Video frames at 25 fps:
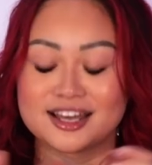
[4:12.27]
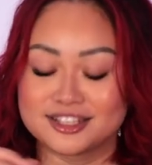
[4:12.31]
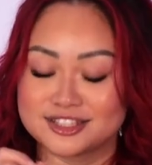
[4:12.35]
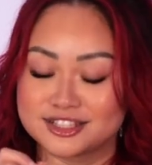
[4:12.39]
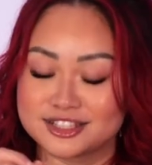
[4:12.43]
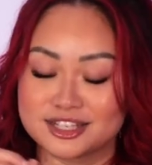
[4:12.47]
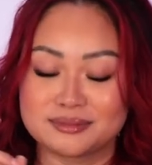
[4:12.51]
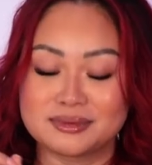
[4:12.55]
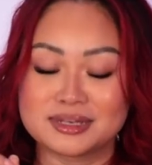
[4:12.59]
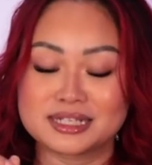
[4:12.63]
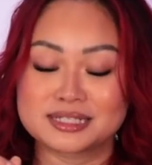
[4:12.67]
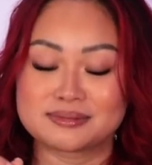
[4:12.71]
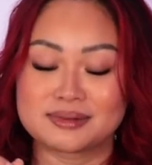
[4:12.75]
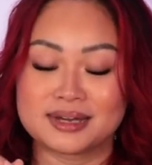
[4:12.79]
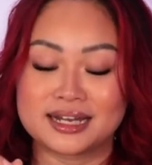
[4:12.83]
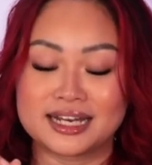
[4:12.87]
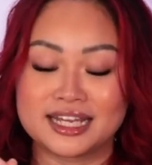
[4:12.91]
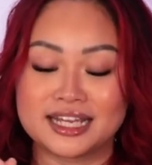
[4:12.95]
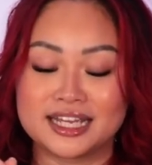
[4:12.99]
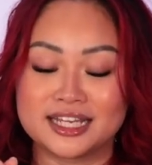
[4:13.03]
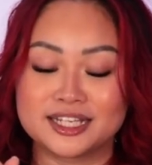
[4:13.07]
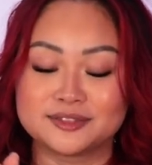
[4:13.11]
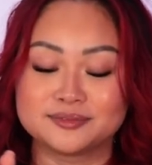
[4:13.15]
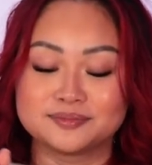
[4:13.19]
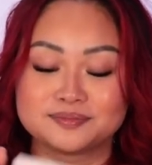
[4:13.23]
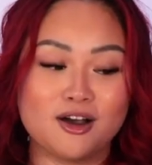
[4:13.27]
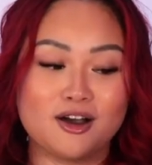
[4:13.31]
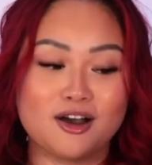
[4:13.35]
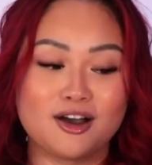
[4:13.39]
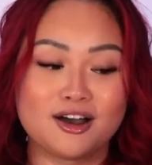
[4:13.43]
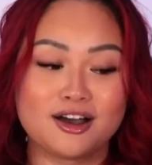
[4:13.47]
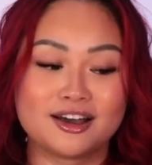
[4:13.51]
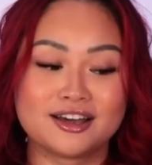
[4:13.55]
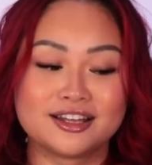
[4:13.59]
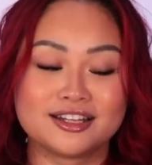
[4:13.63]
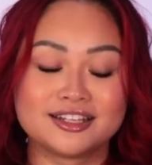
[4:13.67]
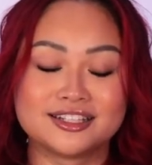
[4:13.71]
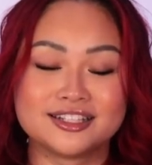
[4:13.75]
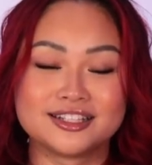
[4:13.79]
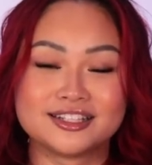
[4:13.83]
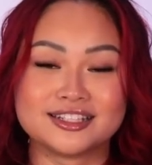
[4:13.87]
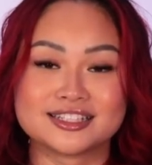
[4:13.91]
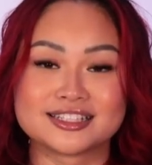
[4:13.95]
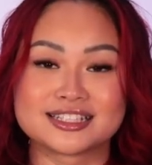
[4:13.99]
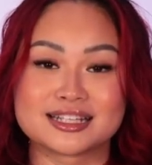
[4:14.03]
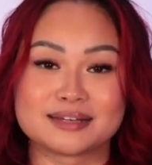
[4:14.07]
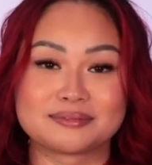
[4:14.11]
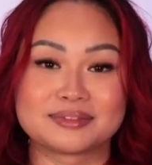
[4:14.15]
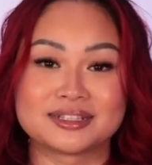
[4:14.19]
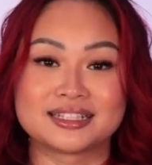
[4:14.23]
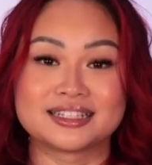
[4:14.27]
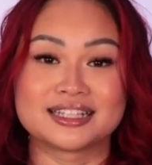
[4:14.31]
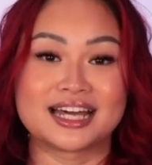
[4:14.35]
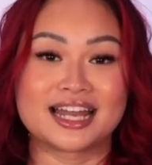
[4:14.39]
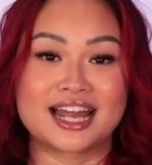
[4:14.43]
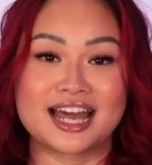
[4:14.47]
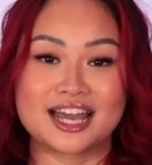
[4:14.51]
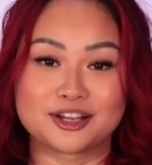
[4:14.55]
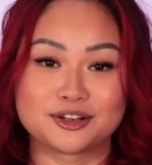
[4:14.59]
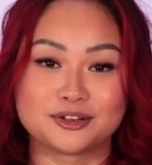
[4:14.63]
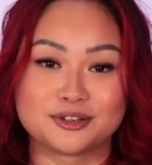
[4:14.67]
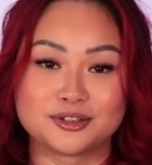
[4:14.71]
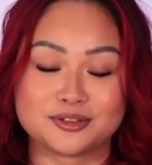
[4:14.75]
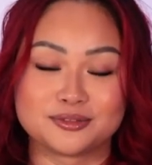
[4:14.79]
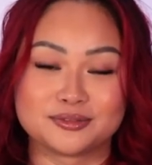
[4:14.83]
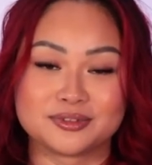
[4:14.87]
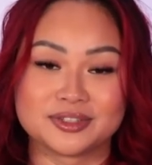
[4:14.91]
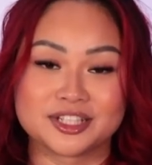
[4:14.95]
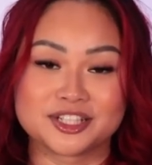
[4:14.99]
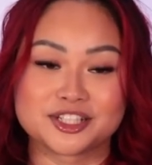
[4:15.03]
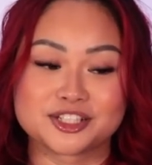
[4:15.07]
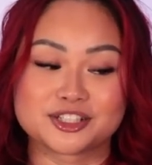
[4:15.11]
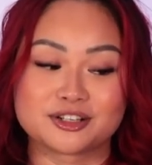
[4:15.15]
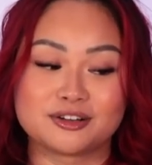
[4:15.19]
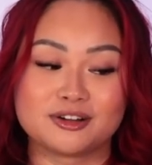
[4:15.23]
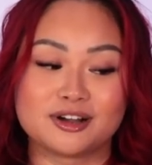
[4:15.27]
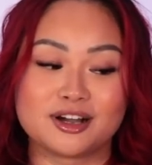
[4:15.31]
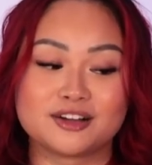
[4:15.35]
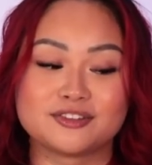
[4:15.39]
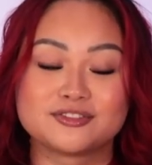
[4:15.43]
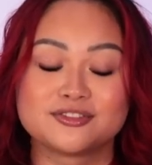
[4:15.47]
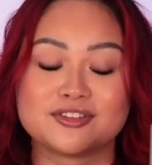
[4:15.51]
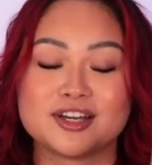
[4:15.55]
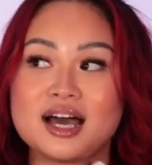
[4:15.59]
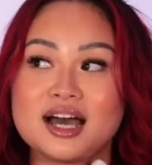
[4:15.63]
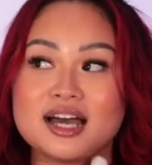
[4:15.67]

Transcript: So much money on something that I couldn't really show off.